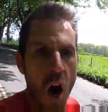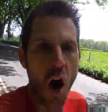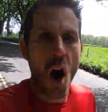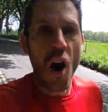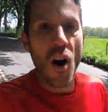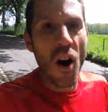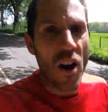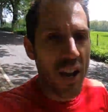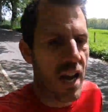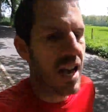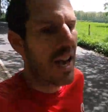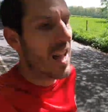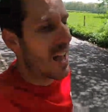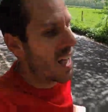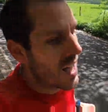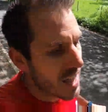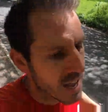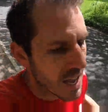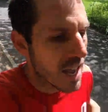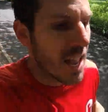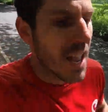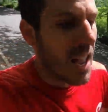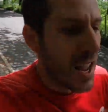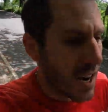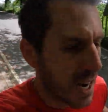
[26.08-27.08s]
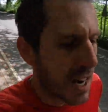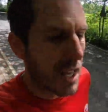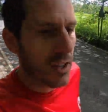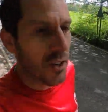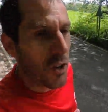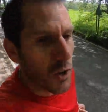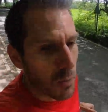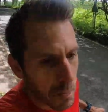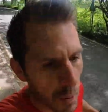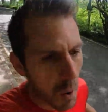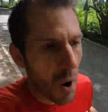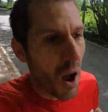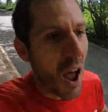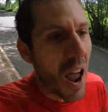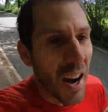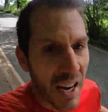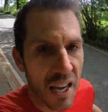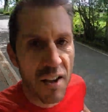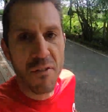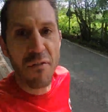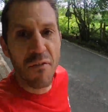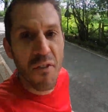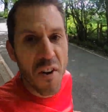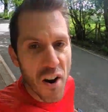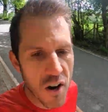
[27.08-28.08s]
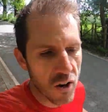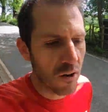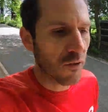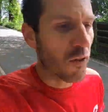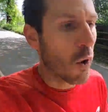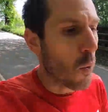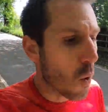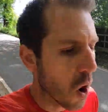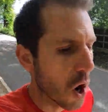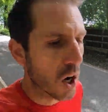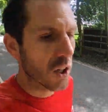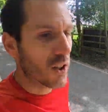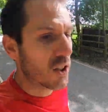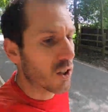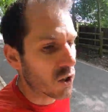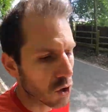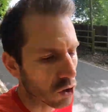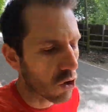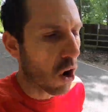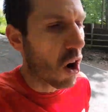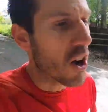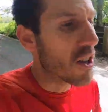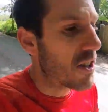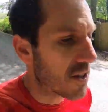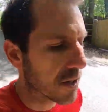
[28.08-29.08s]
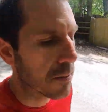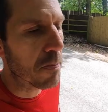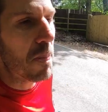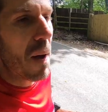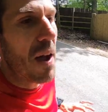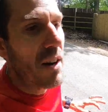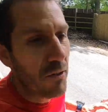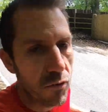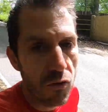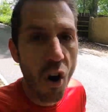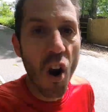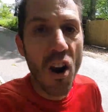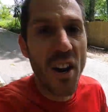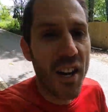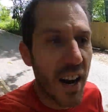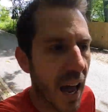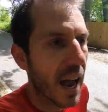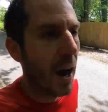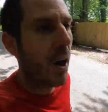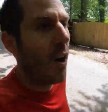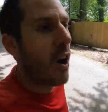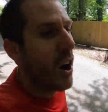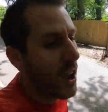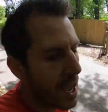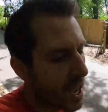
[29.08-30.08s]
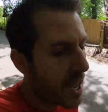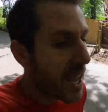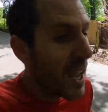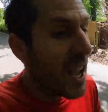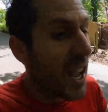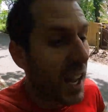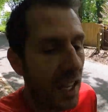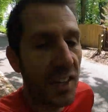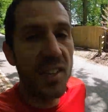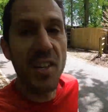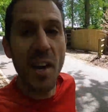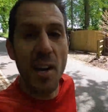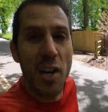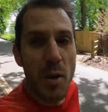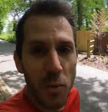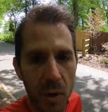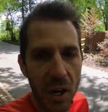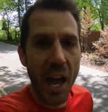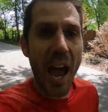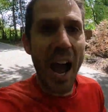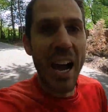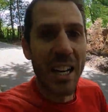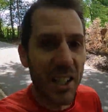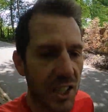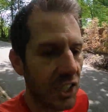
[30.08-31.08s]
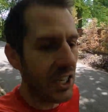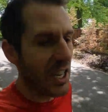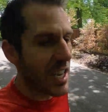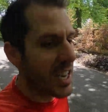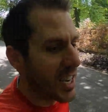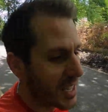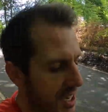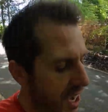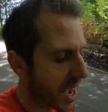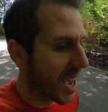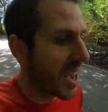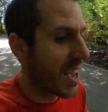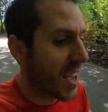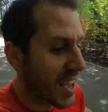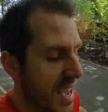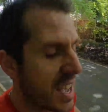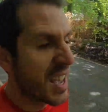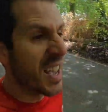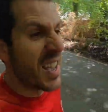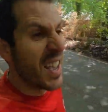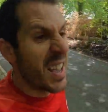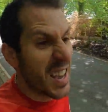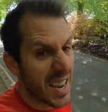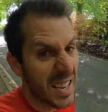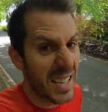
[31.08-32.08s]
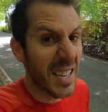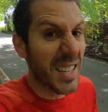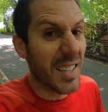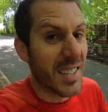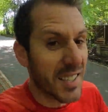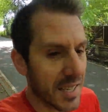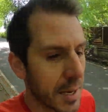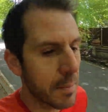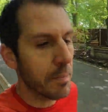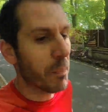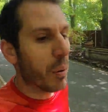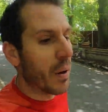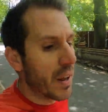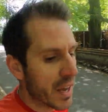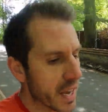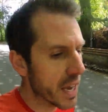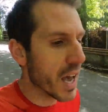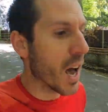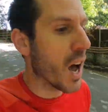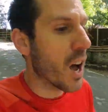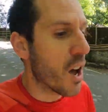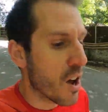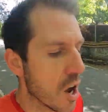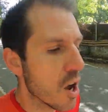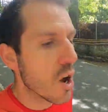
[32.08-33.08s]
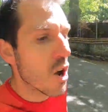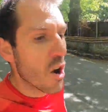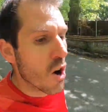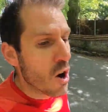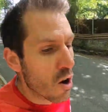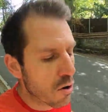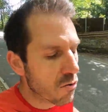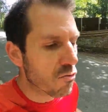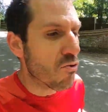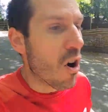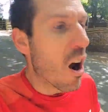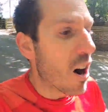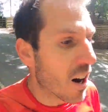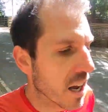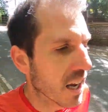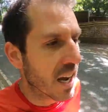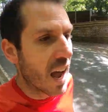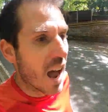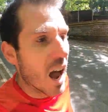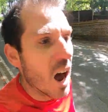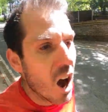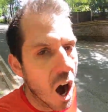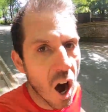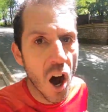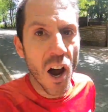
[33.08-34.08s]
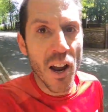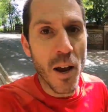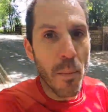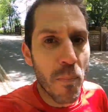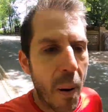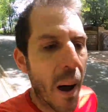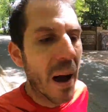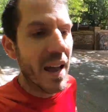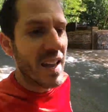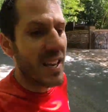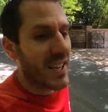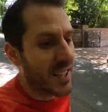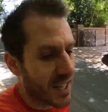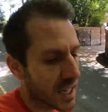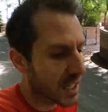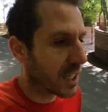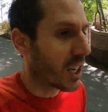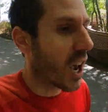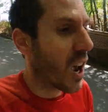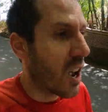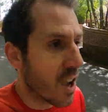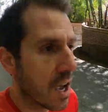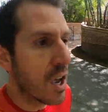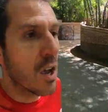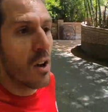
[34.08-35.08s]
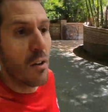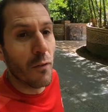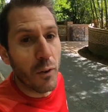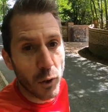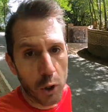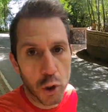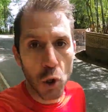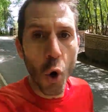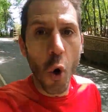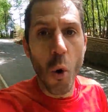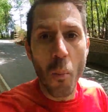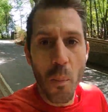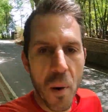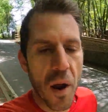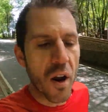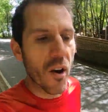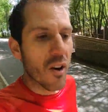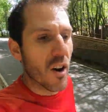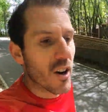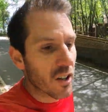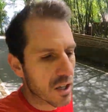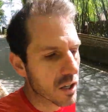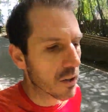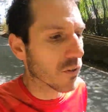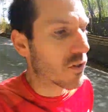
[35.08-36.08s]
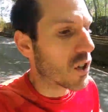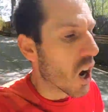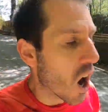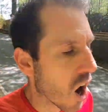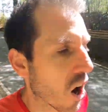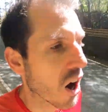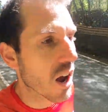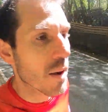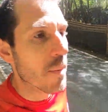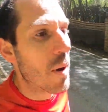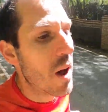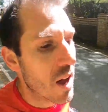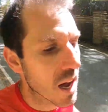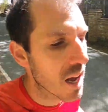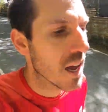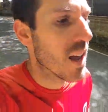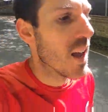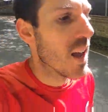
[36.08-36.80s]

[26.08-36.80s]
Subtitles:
All right, let's just put any fear of the word strides to bed right now and tell you what it actually is. It is simply running at higher paces for short periods of time,